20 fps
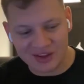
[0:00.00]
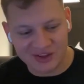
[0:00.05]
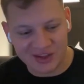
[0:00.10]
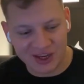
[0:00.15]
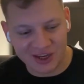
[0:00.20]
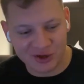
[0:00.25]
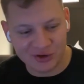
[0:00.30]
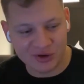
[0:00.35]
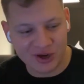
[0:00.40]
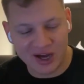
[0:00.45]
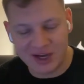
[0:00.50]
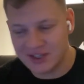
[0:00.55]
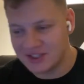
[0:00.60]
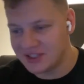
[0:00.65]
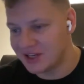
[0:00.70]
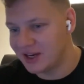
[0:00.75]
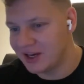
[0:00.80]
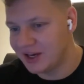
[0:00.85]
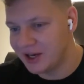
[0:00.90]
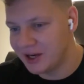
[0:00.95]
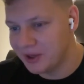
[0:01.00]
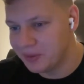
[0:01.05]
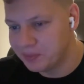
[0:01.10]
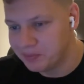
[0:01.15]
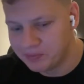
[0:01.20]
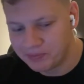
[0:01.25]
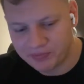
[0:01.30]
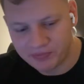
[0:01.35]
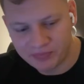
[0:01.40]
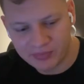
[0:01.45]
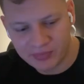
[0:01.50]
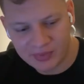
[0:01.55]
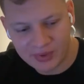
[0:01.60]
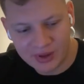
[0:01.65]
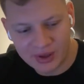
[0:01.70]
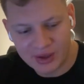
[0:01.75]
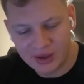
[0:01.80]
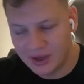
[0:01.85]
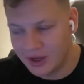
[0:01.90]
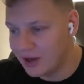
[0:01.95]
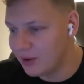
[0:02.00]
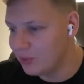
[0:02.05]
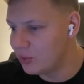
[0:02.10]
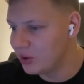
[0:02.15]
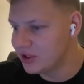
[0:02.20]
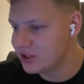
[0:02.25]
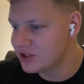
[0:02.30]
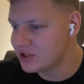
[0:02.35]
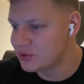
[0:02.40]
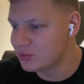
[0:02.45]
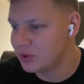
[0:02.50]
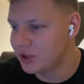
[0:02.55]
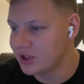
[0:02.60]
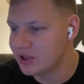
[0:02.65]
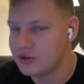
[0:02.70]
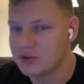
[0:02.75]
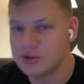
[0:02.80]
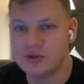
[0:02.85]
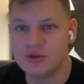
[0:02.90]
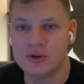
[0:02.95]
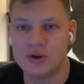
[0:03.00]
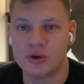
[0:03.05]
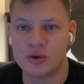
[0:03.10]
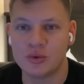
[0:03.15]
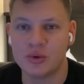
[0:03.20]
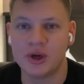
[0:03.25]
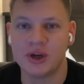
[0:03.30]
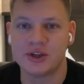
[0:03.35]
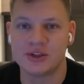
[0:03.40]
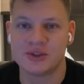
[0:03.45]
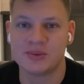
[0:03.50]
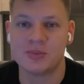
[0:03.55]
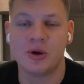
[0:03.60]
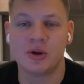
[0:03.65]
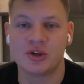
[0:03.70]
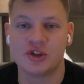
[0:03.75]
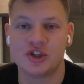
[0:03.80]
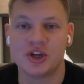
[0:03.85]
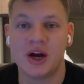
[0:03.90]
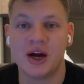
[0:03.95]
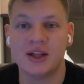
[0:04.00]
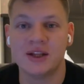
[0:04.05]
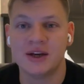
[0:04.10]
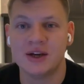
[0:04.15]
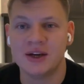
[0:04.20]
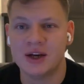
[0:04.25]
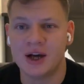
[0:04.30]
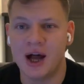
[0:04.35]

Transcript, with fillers: Thank you guys. Um, yeah, I just wanted to do a quick small chat.